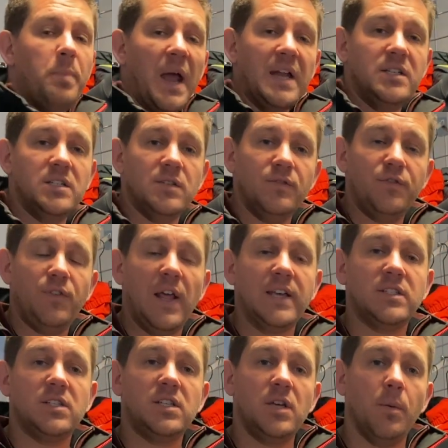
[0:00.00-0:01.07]
bend and
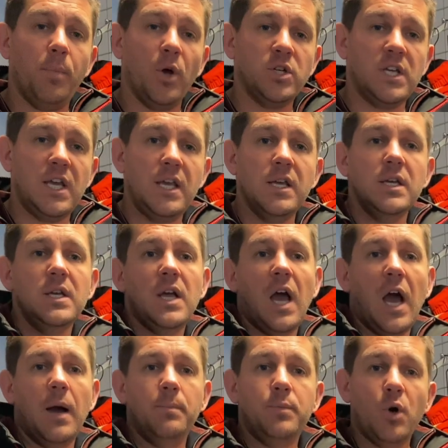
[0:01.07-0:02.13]
flex to your body,
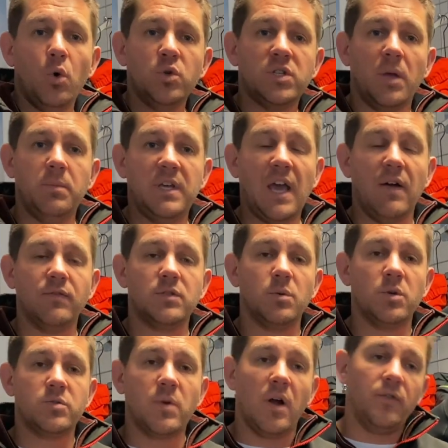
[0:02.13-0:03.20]
but also be
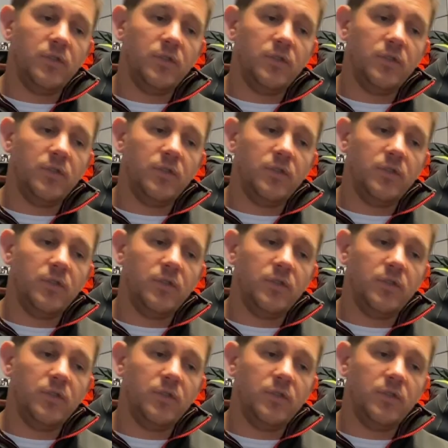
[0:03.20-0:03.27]
comfortable as well.